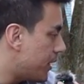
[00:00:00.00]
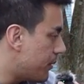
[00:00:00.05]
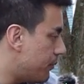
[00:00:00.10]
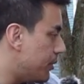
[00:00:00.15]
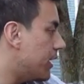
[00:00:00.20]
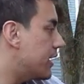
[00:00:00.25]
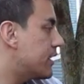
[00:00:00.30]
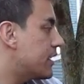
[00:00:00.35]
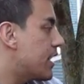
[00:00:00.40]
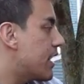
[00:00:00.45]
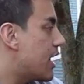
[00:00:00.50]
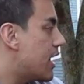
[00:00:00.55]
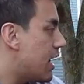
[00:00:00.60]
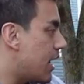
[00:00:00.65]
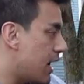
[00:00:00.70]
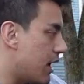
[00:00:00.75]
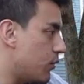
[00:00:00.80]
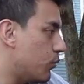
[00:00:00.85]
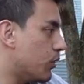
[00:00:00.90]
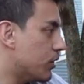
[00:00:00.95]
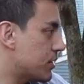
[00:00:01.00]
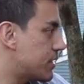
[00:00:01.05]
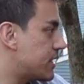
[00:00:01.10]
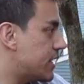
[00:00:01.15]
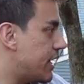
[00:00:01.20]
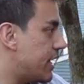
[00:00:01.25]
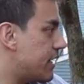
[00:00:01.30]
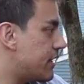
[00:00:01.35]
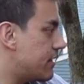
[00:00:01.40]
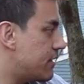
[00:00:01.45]
But I will
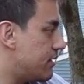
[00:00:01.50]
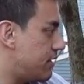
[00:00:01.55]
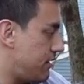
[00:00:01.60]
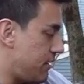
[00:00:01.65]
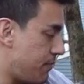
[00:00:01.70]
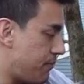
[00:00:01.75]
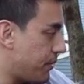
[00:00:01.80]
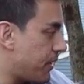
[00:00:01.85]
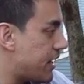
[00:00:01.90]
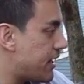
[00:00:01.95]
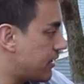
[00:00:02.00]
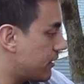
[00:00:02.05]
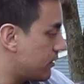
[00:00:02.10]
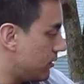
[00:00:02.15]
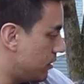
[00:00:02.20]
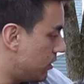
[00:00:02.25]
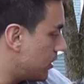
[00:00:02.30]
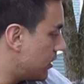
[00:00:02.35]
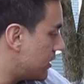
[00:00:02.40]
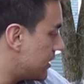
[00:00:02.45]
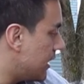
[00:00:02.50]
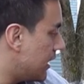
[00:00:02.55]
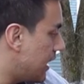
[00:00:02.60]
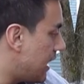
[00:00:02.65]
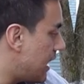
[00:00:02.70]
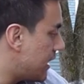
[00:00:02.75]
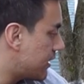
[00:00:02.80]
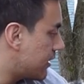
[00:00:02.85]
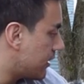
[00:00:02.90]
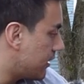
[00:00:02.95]
say, the bike looks a
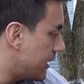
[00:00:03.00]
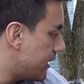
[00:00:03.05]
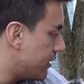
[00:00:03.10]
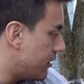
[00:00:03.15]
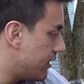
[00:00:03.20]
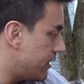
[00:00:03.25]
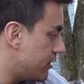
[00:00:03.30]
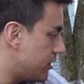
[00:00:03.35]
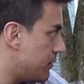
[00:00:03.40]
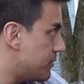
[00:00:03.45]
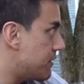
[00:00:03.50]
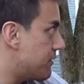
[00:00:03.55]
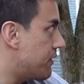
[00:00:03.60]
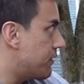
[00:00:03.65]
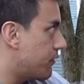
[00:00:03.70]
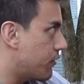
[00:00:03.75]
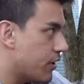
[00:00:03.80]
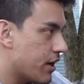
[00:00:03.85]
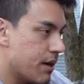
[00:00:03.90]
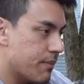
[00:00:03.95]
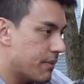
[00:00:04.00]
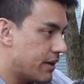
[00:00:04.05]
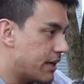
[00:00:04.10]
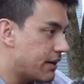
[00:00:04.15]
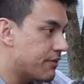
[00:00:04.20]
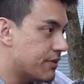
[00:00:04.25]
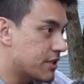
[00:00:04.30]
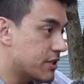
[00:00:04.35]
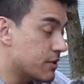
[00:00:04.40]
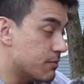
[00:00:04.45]
lot cleaner in terms of the frame. It
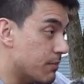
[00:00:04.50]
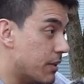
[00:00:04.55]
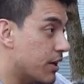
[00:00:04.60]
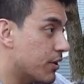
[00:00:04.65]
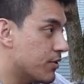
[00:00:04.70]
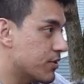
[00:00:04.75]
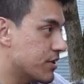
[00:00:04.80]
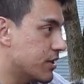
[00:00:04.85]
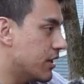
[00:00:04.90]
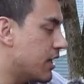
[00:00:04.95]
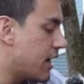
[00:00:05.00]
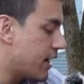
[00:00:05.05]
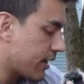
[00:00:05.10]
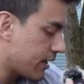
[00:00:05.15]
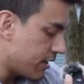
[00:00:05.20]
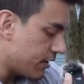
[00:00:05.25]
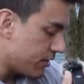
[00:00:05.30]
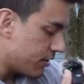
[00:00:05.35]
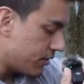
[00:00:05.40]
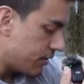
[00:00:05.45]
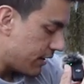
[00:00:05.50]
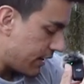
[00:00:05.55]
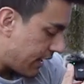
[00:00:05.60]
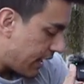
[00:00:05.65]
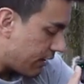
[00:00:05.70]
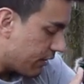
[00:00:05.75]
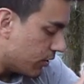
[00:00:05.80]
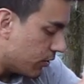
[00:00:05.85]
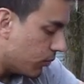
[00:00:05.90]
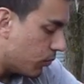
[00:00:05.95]
even smells a lot cleaner too. Like,
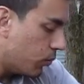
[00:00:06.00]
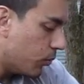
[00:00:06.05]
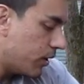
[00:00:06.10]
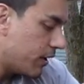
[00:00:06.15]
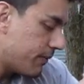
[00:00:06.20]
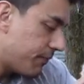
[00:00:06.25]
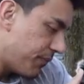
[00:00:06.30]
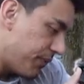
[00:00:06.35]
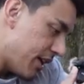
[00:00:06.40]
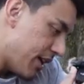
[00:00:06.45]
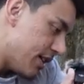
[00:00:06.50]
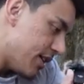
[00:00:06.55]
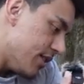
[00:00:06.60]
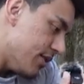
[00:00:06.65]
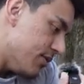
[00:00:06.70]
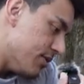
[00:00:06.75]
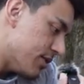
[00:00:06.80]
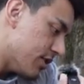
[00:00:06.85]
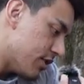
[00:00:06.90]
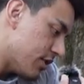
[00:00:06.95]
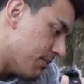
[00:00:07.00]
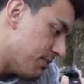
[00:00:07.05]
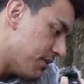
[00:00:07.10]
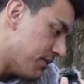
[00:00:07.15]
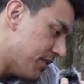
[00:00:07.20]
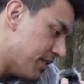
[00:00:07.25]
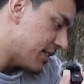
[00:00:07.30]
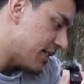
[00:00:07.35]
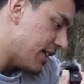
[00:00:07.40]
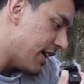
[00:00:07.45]
I don't know what they use in terms
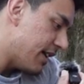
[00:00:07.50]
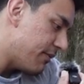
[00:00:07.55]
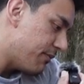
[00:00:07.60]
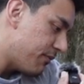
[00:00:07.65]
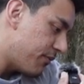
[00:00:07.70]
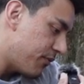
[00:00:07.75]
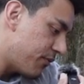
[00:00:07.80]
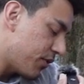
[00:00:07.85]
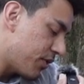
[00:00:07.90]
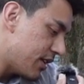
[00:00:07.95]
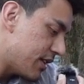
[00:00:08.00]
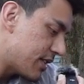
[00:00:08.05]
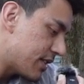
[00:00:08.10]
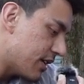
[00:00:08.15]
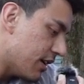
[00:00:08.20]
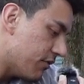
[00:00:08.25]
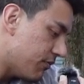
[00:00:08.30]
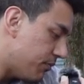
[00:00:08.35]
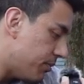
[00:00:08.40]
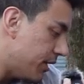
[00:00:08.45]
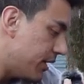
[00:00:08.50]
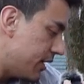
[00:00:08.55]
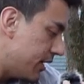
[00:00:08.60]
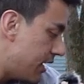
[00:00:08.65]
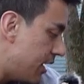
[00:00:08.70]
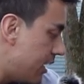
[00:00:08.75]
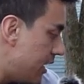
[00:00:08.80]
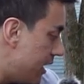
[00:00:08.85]
scent for this stuff, but